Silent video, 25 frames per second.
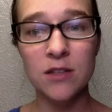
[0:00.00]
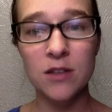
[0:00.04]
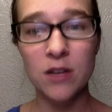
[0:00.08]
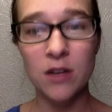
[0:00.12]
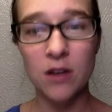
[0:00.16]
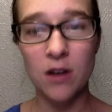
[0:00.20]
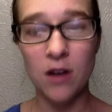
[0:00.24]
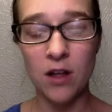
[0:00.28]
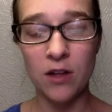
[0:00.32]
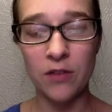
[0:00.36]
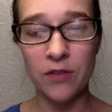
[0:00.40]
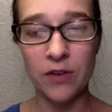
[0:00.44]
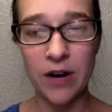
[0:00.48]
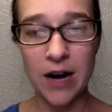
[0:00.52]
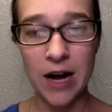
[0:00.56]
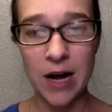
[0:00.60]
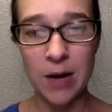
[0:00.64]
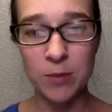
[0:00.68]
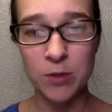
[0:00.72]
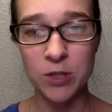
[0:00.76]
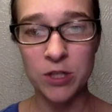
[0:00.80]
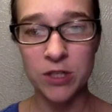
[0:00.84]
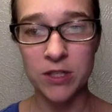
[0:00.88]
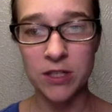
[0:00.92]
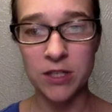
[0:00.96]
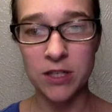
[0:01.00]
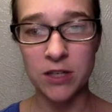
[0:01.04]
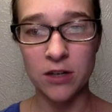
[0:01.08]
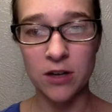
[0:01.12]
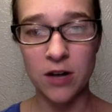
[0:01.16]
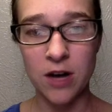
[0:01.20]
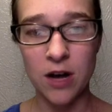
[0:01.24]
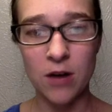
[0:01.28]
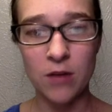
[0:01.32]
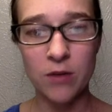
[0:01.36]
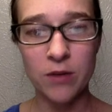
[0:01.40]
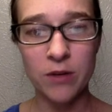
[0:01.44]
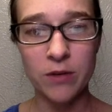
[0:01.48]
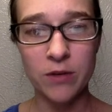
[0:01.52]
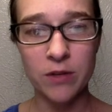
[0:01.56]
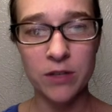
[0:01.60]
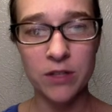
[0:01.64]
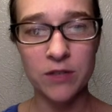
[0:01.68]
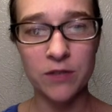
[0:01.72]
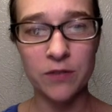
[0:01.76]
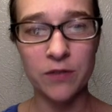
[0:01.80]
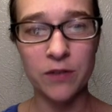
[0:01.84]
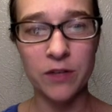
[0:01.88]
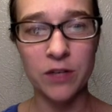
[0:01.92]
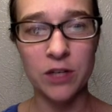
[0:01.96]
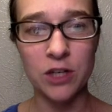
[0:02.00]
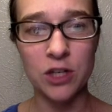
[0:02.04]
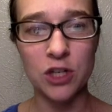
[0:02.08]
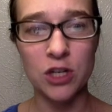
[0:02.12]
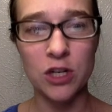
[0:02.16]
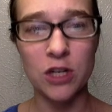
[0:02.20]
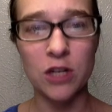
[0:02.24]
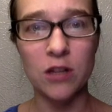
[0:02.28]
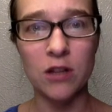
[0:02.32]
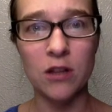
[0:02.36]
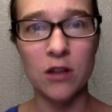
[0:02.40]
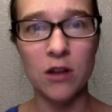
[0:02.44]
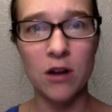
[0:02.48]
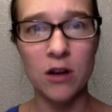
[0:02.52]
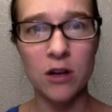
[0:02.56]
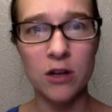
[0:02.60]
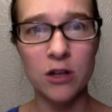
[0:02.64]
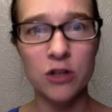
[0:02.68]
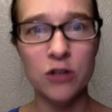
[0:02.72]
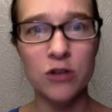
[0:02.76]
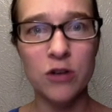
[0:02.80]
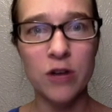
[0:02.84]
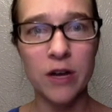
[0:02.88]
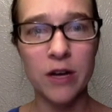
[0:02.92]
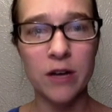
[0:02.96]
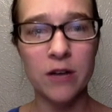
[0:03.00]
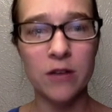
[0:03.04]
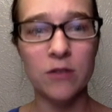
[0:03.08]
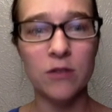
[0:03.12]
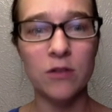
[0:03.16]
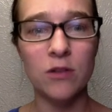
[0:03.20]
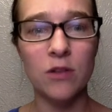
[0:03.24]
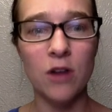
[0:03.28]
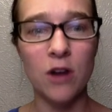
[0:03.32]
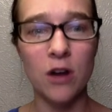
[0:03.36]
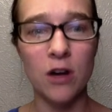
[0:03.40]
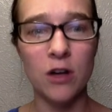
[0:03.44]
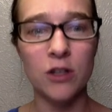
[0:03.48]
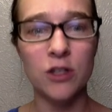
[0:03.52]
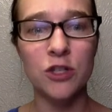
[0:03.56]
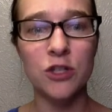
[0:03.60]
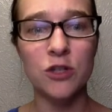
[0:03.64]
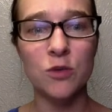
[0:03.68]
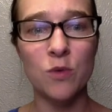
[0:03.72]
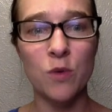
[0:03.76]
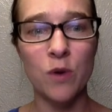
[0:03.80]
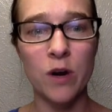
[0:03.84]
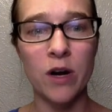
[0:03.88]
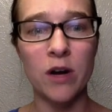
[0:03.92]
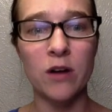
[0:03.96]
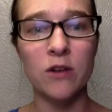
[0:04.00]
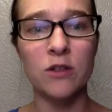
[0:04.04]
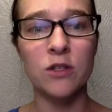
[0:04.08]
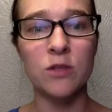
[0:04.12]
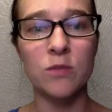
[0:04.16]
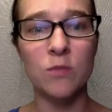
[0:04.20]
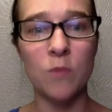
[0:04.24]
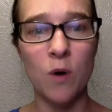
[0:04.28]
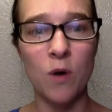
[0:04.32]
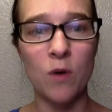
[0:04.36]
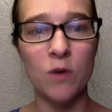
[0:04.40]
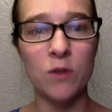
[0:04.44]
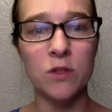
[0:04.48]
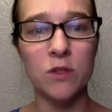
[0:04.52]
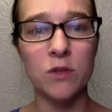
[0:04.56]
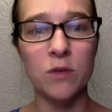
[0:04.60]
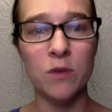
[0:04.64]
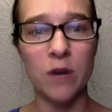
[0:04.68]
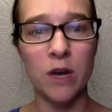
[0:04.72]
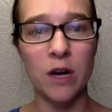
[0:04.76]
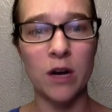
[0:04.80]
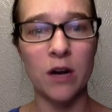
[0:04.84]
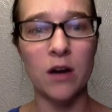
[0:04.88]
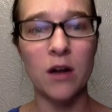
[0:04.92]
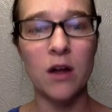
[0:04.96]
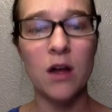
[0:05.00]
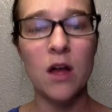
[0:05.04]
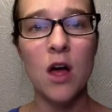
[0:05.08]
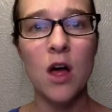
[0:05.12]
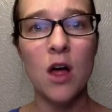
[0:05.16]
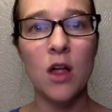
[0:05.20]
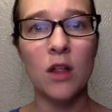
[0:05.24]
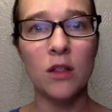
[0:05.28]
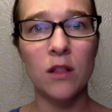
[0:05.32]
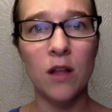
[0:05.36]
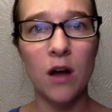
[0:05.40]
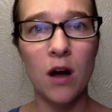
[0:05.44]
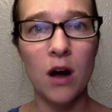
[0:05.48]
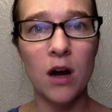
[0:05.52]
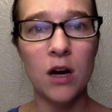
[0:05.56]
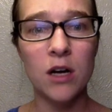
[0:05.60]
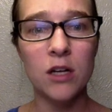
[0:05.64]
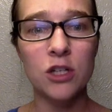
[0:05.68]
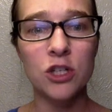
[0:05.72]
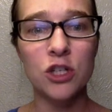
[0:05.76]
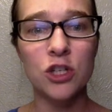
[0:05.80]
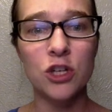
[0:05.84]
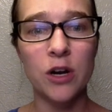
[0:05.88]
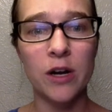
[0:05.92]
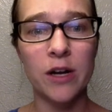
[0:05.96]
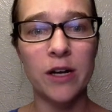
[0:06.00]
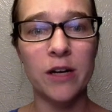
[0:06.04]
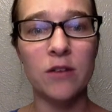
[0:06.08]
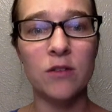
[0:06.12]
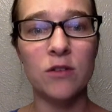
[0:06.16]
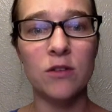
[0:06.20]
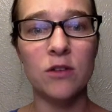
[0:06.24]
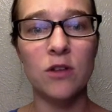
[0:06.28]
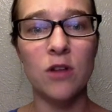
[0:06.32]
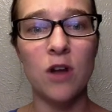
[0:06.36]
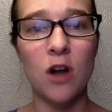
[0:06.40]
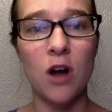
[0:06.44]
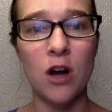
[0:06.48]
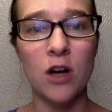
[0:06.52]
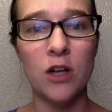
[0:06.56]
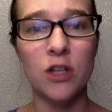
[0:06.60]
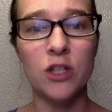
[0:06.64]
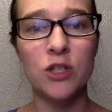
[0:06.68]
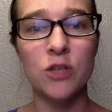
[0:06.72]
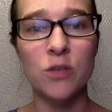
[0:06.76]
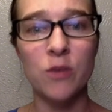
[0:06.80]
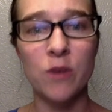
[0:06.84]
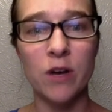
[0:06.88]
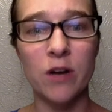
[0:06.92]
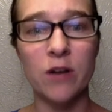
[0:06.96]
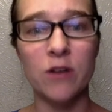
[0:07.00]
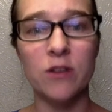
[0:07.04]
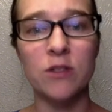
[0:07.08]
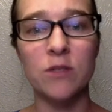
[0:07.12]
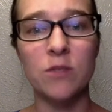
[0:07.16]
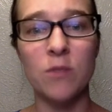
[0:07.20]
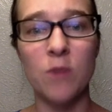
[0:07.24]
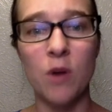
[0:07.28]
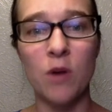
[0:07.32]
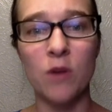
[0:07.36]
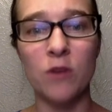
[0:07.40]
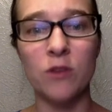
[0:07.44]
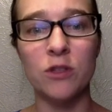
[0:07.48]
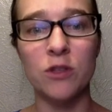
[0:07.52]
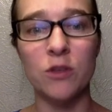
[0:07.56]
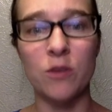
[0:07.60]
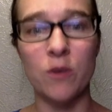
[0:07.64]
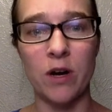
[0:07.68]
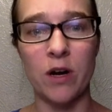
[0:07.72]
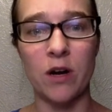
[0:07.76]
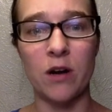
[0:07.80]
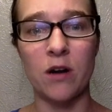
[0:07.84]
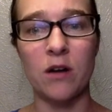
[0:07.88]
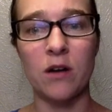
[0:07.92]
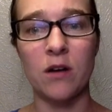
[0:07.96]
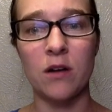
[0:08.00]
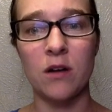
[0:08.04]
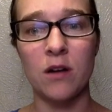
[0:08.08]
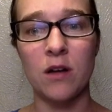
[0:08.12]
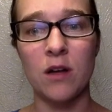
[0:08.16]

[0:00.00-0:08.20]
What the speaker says: look at all of our options here. How are we going to finish it? Large triangle, large square, small square. Large triangle, large square, small square.